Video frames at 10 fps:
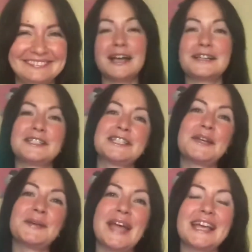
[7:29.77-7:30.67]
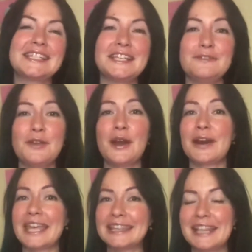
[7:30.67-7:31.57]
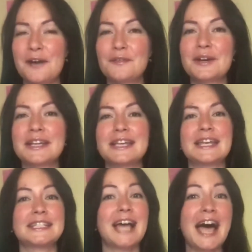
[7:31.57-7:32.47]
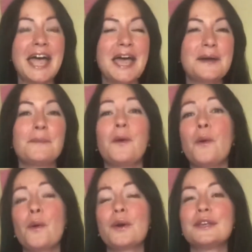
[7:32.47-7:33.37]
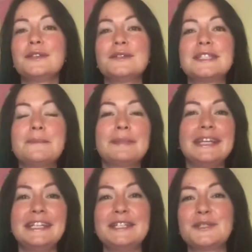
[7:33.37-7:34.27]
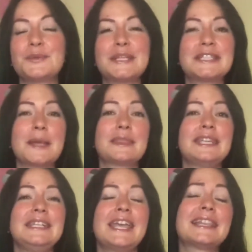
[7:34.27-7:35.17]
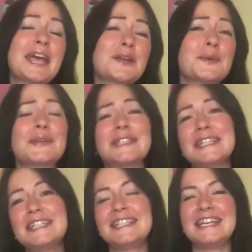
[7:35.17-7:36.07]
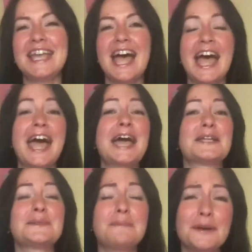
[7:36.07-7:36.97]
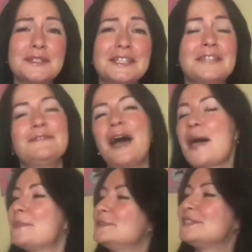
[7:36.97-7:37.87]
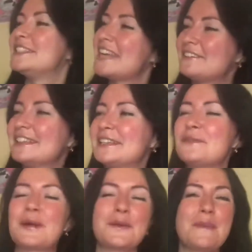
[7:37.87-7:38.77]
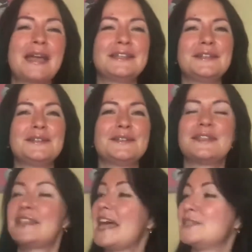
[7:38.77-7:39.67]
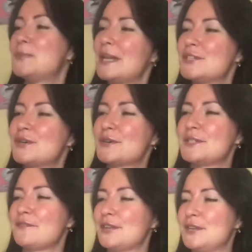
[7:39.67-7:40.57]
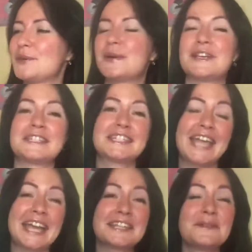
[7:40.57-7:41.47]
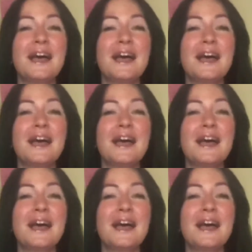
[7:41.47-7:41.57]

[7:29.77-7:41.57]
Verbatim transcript: So guys, if you are a cat lover as I am, or you simply need to read something hilarious, easy and positive, I will definitely recommend you to The Adventures of a Curious Cat.